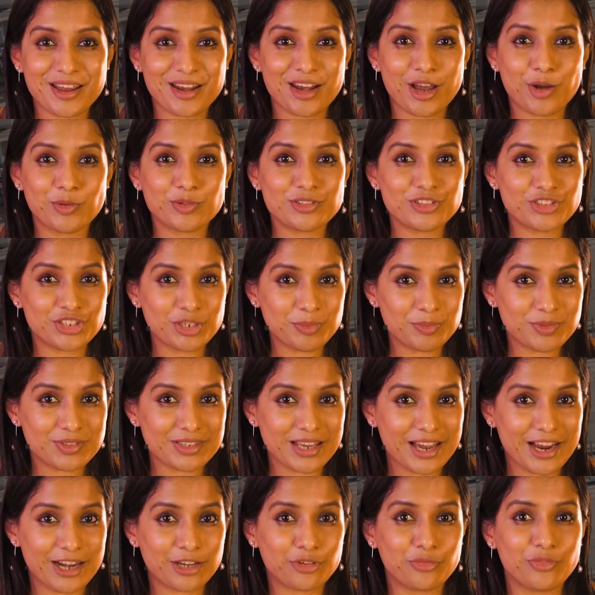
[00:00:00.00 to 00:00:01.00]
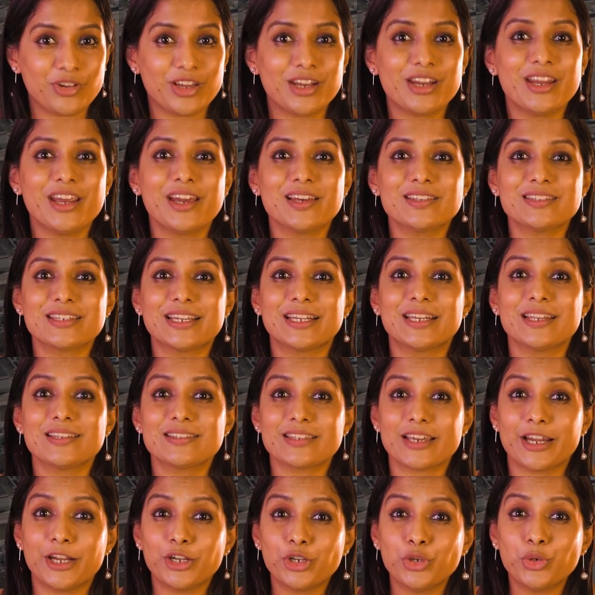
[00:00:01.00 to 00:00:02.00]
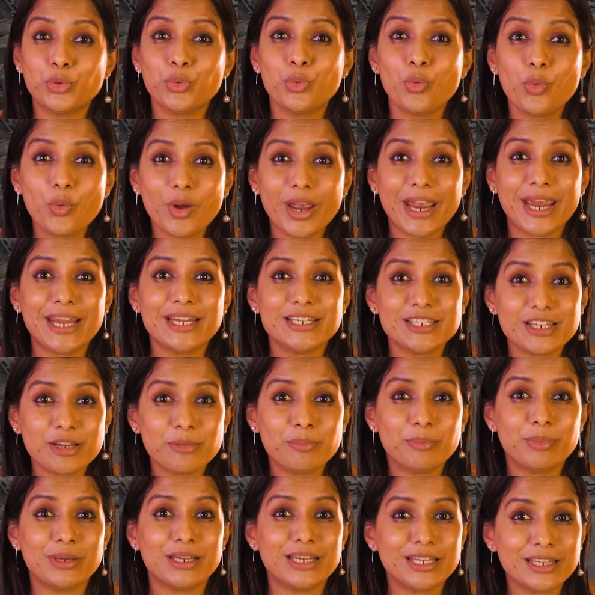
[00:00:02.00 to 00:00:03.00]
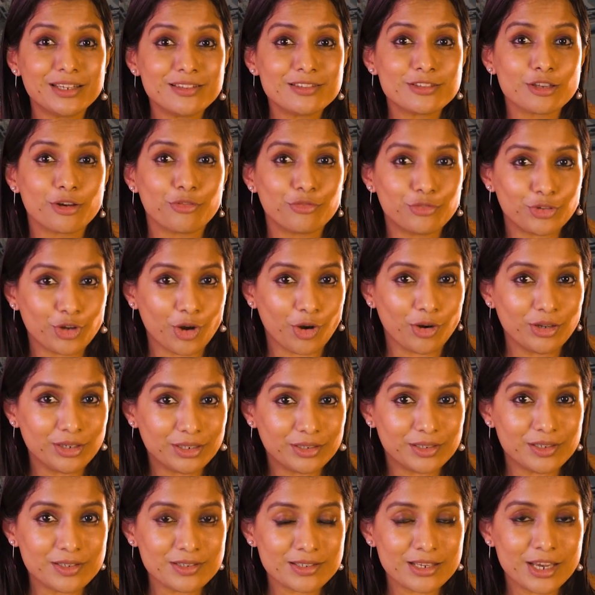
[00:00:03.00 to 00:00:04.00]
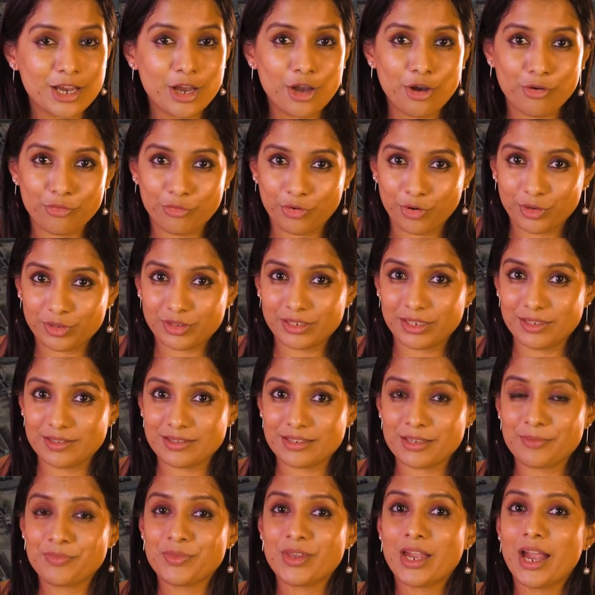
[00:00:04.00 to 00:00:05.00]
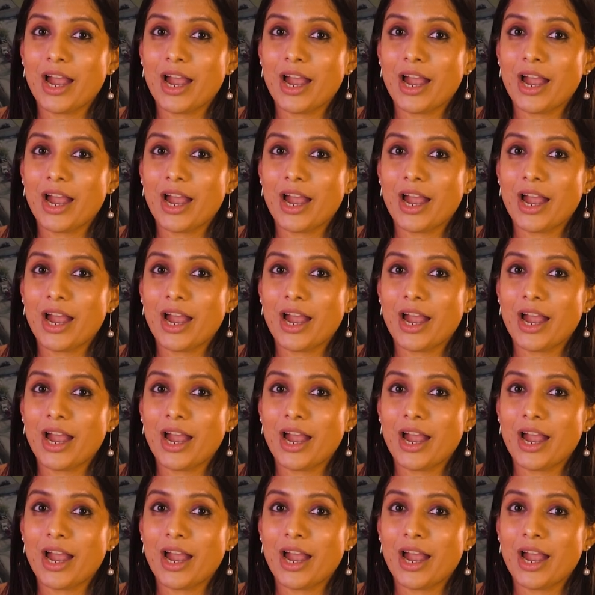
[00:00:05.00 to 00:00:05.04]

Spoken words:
announced CHIPS Act, where he has set aside $280 billion for this.